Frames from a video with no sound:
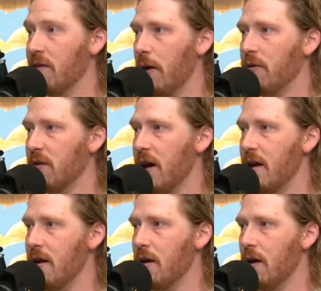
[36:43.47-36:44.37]
Because I was
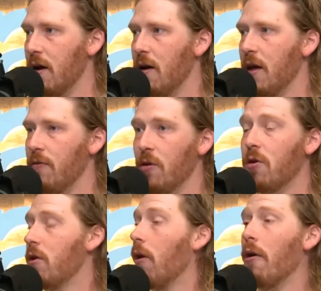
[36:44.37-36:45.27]
like, if
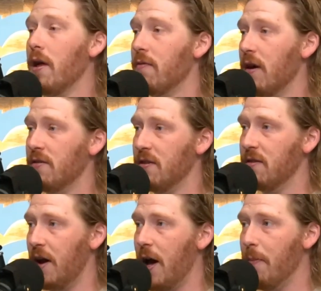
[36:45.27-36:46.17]
you're already
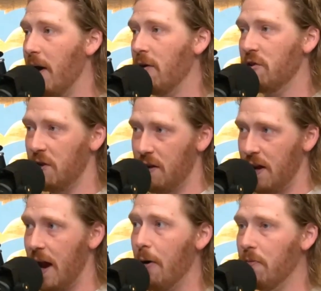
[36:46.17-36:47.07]
investing time, energy to
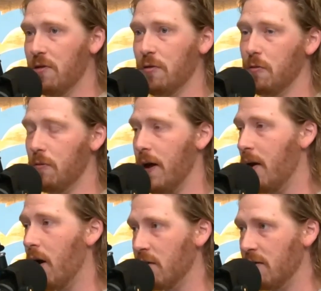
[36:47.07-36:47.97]
get out to
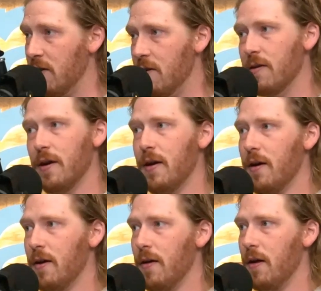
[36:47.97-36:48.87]
Lake Austin,
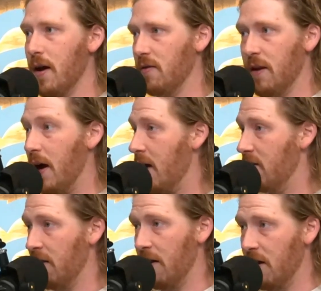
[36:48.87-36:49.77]
it's not
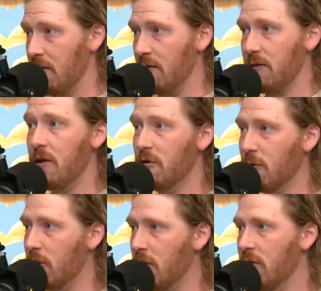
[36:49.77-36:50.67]
easy to get to ski
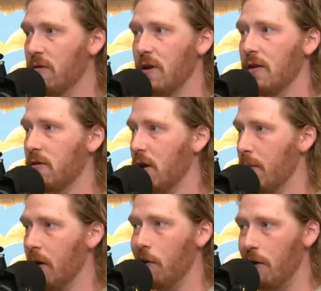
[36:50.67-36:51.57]
shores. It's going
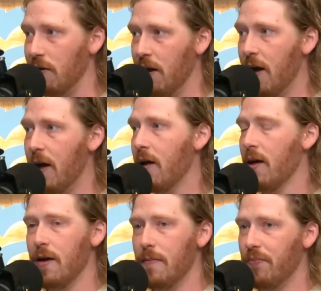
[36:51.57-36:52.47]
to be a long day.
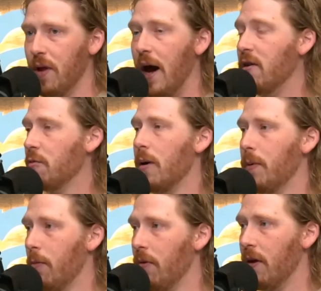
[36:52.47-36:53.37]
I just
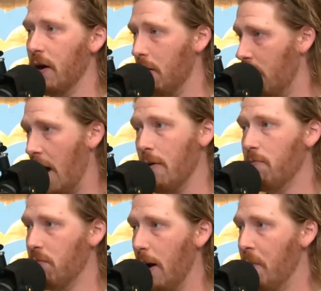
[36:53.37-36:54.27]
want people there. I
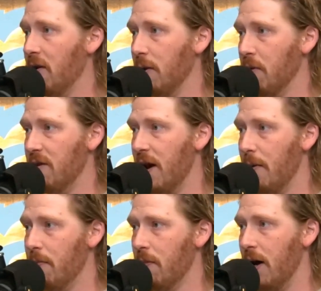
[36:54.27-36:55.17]
picked up the
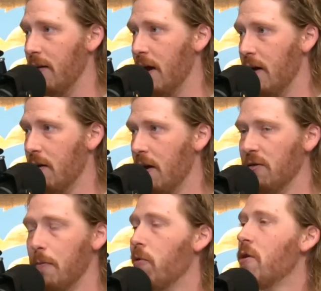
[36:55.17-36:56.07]
tab on that.
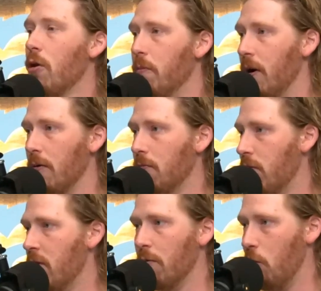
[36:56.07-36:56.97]
It's like bring your own beer,
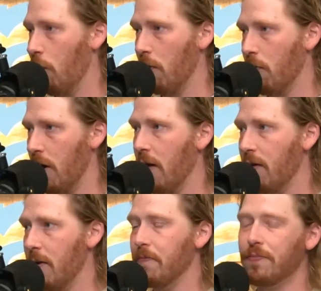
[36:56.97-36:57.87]
bring your cooler kind
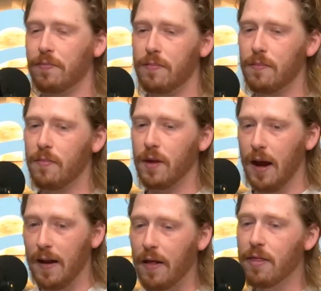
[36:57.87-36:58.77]
of thing.
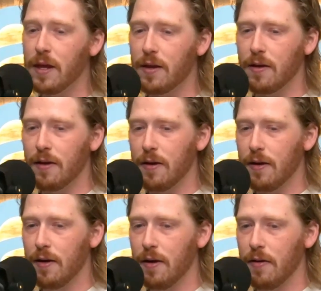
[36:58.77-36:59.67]
And I think
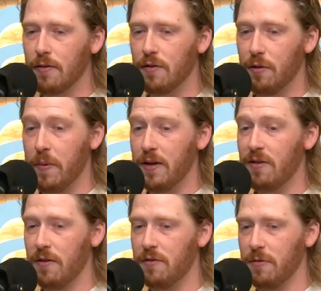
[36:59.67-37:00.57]
to
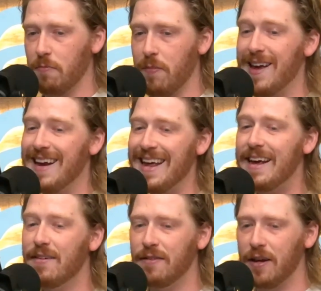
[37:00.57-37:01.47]
make it
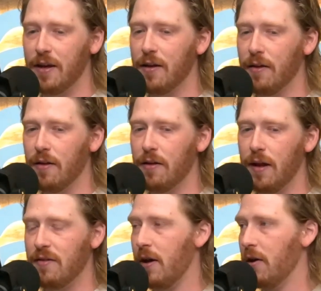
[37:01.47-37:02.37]
easy,
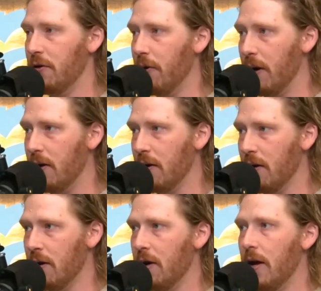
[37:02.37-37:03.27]
that's how you do it.
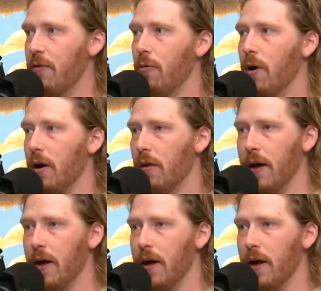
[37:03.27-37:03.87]
If you want to